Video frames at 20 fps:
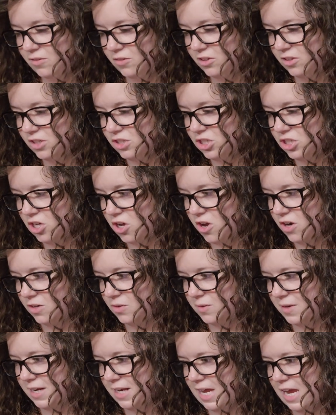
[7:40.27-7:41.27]
really shocked
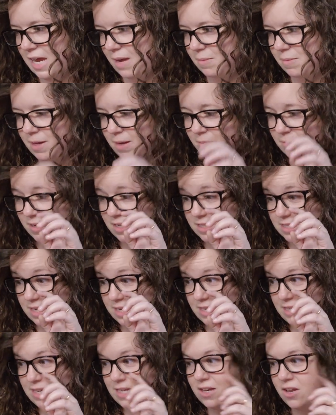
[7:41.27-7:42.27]
when it came in because I
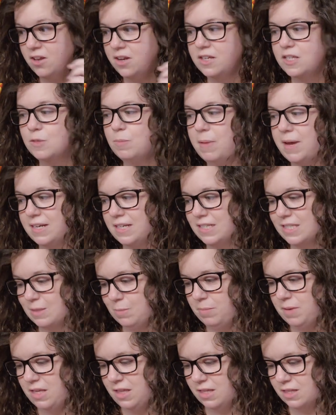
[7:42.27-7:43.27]
did not expect it to
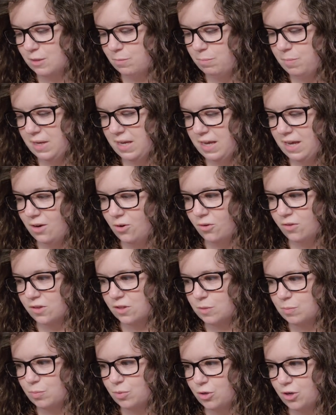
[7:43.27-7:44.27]
be this big or
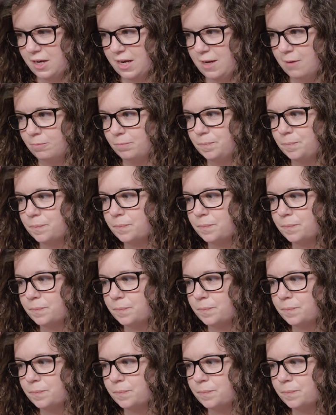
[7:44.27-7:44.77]
this pretty.